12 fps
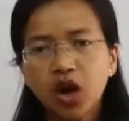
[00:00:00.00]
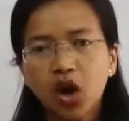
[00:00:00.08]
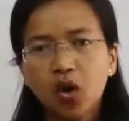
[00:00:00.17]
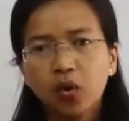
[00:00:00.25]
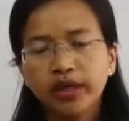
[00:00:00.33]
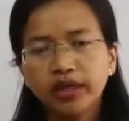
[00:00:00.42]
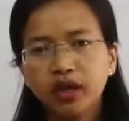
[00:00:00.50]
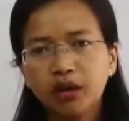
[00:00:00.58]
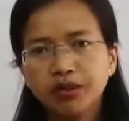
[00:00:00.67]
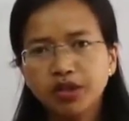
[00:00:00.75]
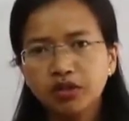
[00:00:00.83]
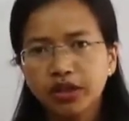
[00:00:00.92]
when it
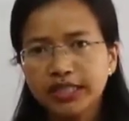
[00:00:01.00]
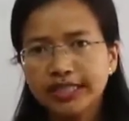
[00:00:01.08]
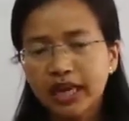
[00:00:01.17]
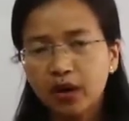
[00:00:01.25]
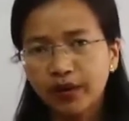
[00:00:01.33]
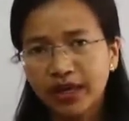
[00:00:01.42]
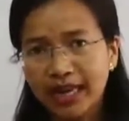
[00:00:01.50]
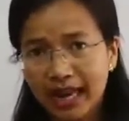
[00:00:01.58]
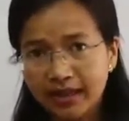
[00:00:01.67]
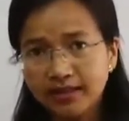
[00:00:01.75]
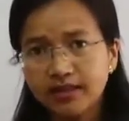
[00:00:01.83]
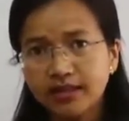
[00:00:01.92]
comes in contact with an
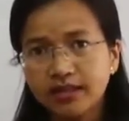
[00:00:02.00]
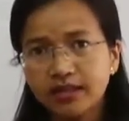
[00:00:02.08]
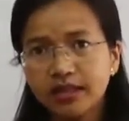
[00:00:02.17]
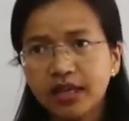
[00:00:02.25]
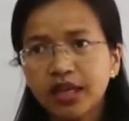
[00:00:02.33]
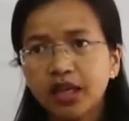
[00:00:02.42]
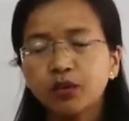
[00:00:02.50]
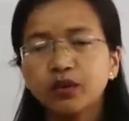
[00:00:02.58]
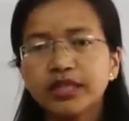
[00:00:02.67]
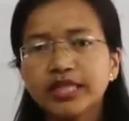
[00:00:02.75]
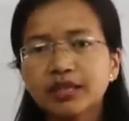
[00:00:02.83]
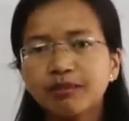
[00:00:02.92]
acid, it will
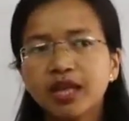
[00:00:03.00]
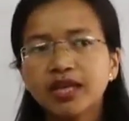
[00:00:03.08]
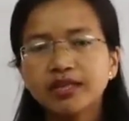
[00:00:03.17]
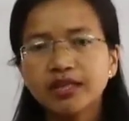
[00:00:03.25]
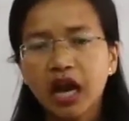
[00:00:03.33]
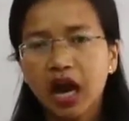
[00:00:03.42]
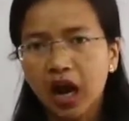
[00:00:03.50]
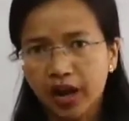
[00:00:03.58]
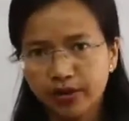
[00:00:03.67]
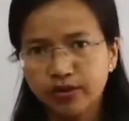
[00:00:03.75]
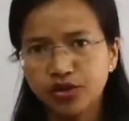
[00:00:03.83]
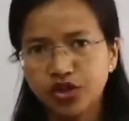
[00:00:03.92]
displace
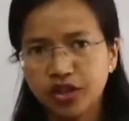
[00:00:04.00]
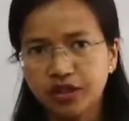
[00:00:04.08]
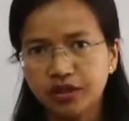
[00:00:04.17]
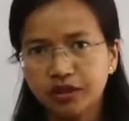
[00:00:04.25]
hydrogen.